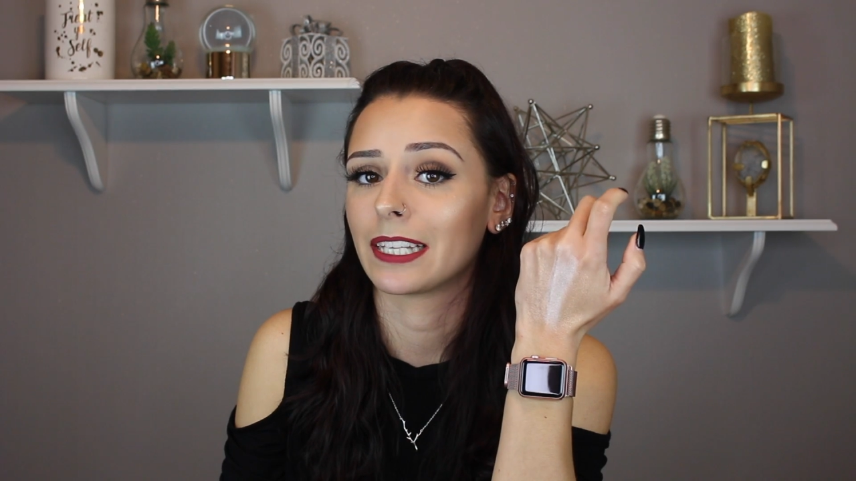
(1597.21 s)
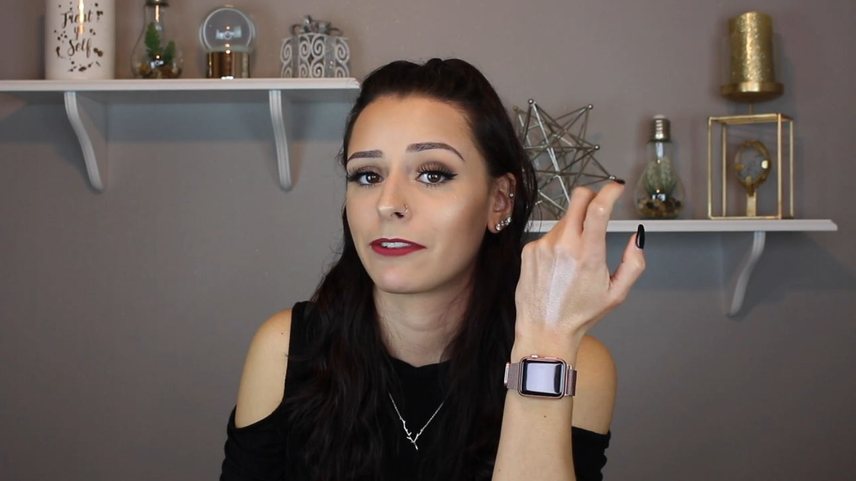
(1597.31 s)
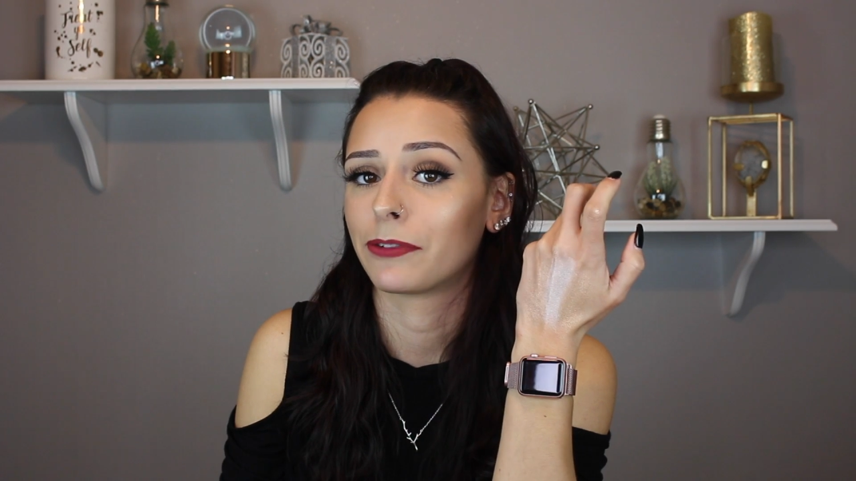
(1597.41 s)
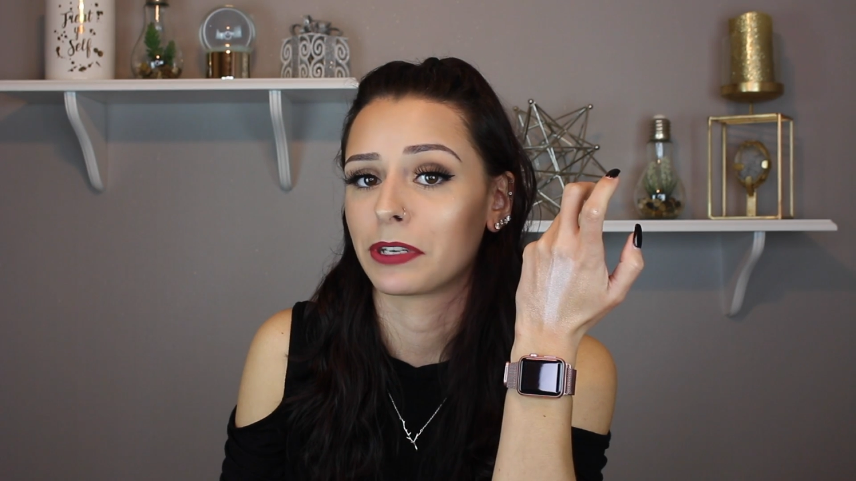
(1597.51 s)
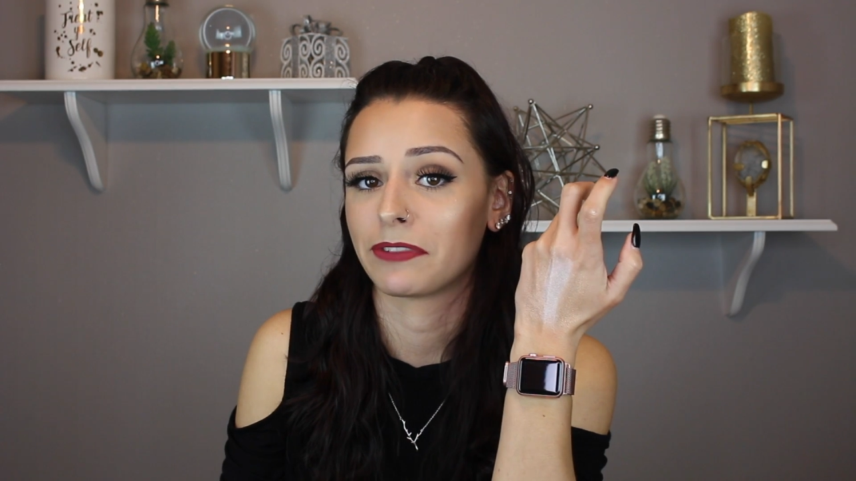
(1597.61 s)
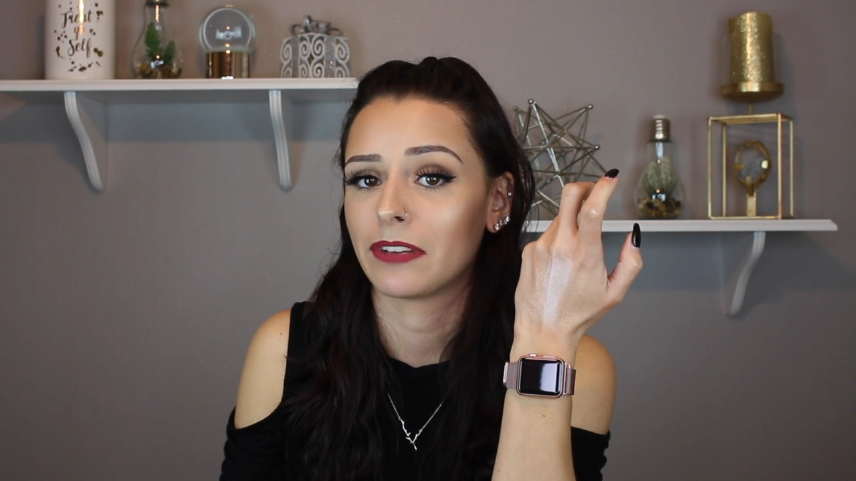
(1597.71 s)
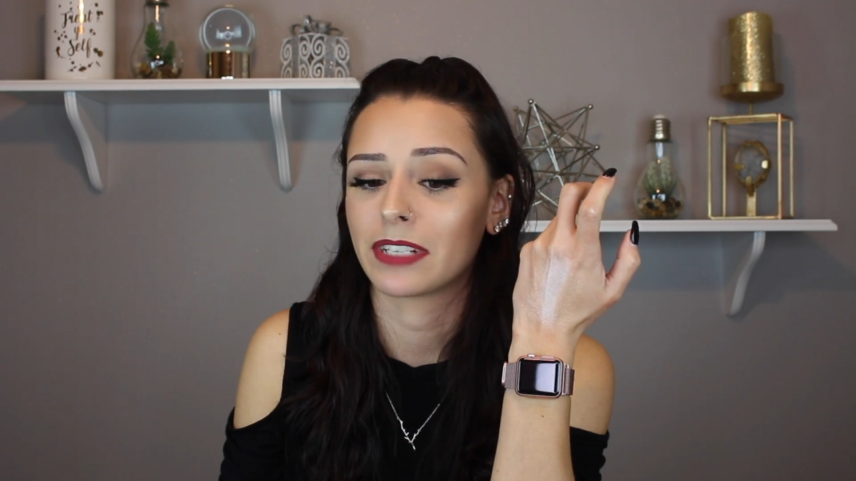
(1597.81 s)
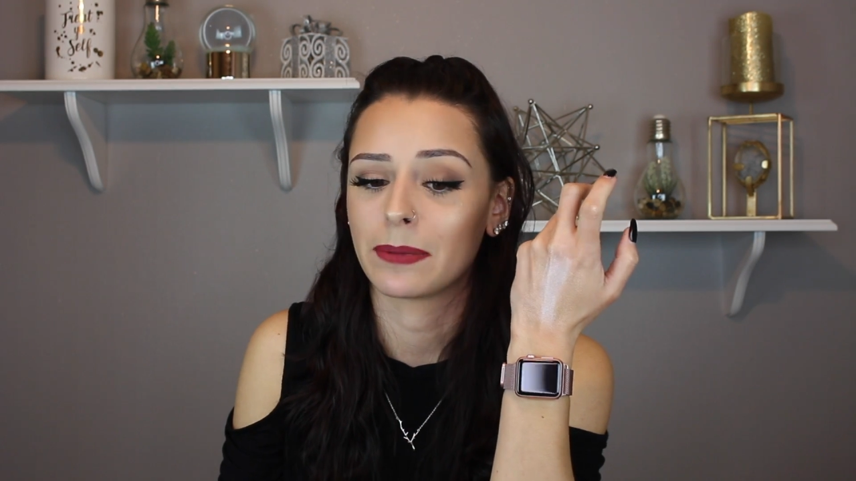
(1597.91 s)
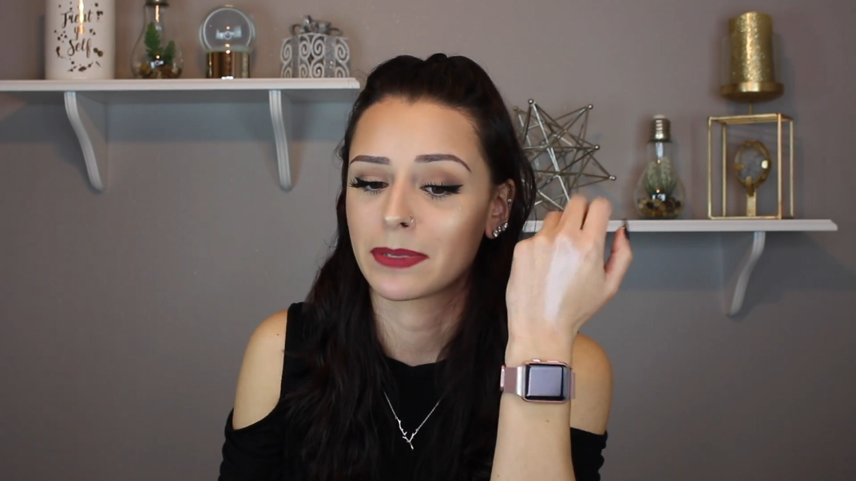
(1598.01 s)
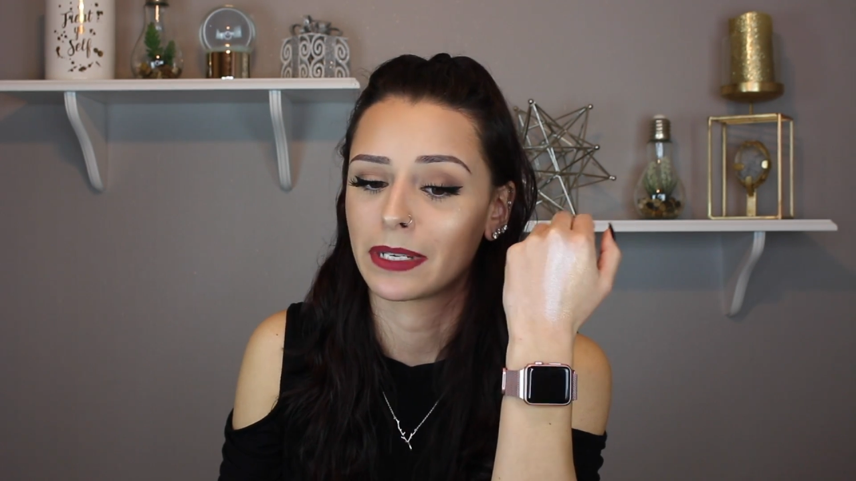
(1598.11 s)
like 45
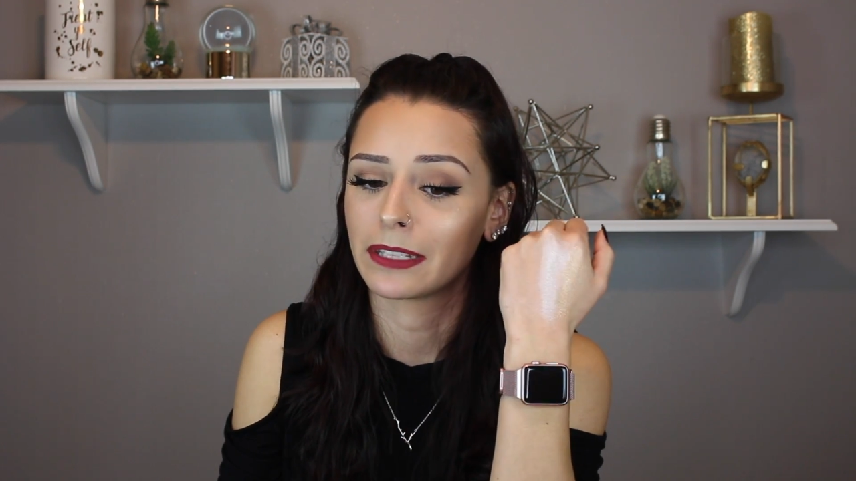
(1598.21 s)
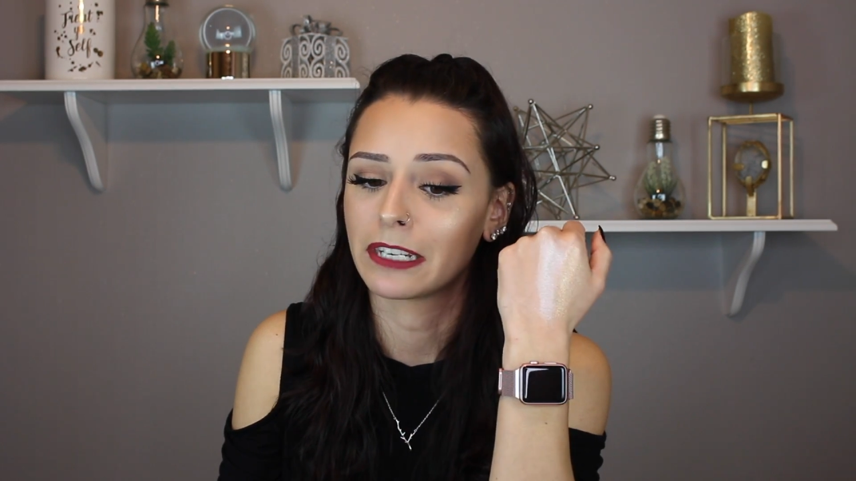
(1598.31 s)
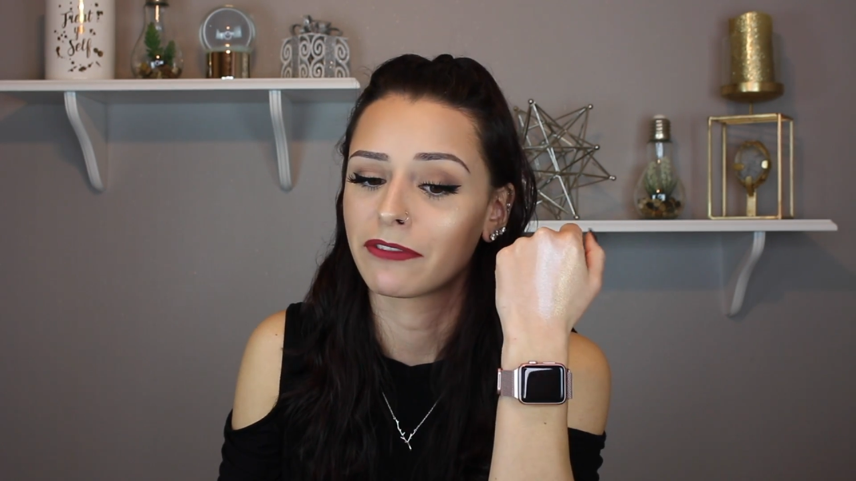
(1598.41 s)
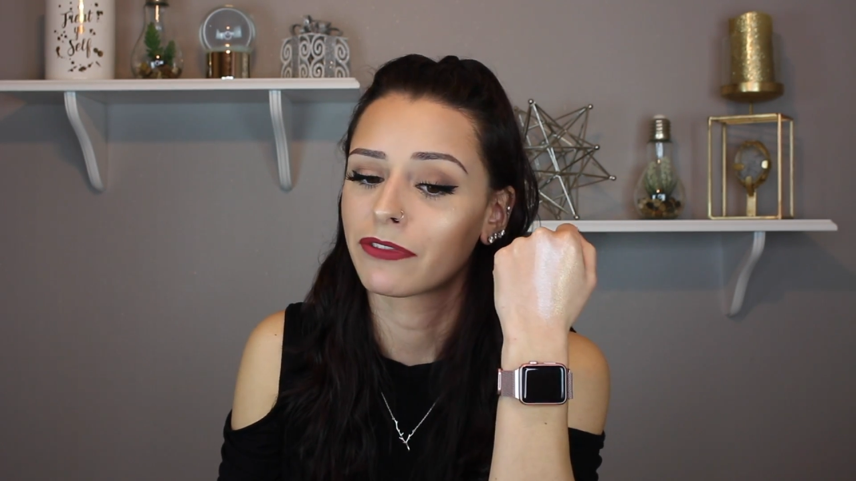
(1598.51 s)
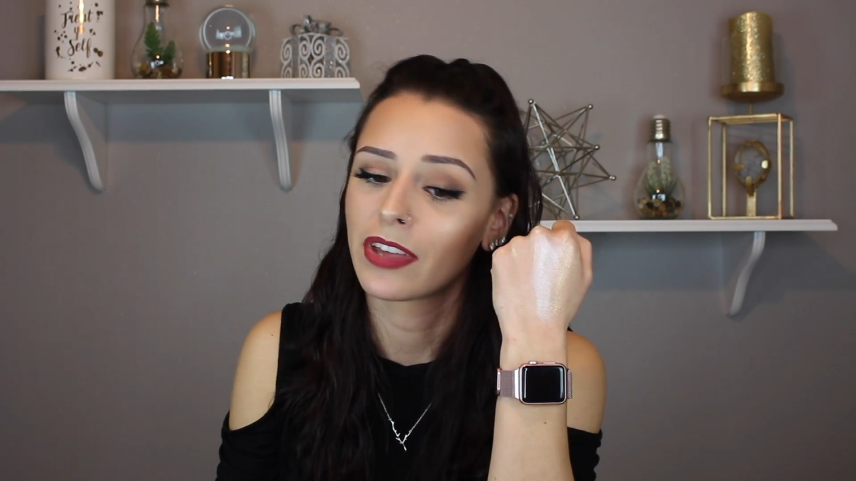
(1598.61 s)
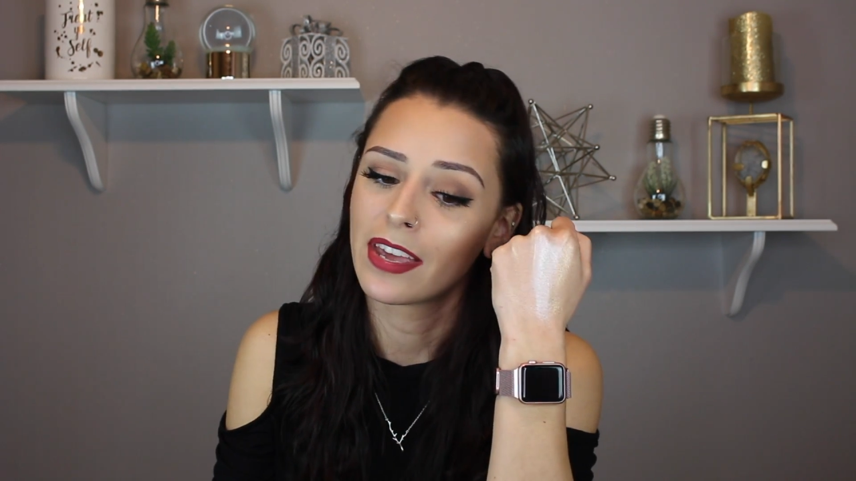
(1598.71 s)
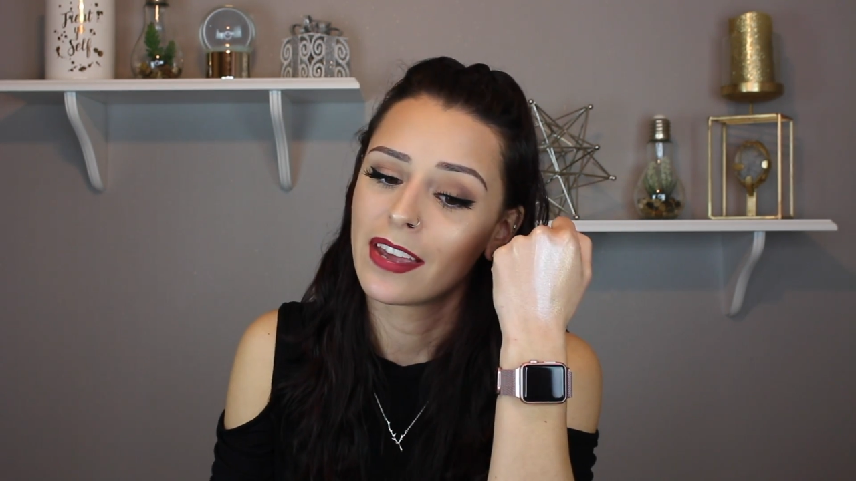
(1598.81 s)
times in my life.